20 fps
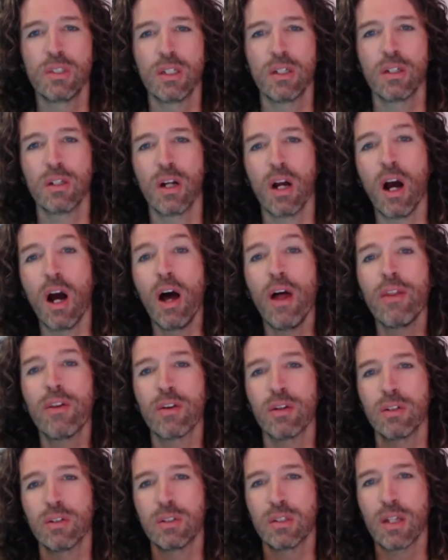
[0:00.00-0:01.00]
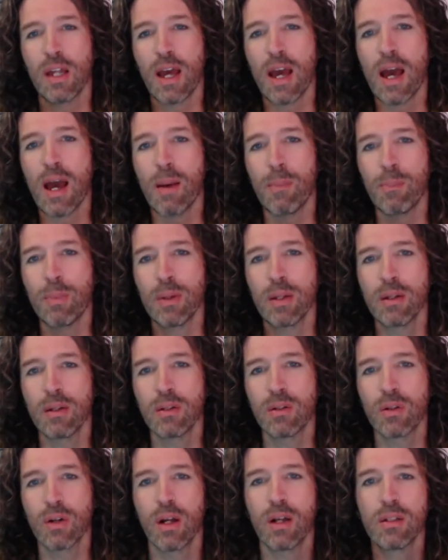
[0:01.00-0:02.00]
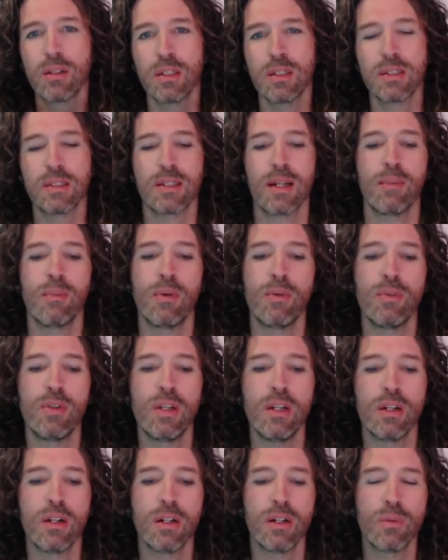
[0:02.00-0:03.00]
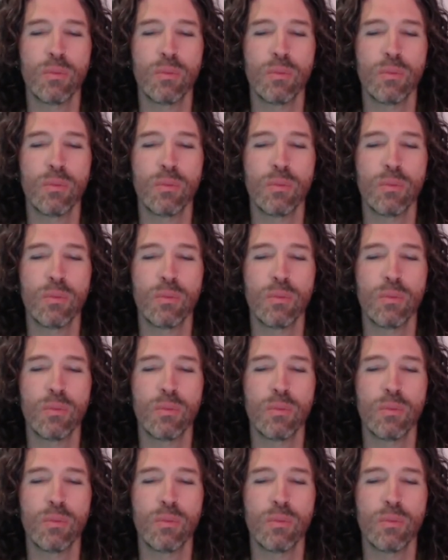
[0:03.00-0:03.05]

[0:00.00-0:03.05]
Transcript: there are others that happen throughout this time of year.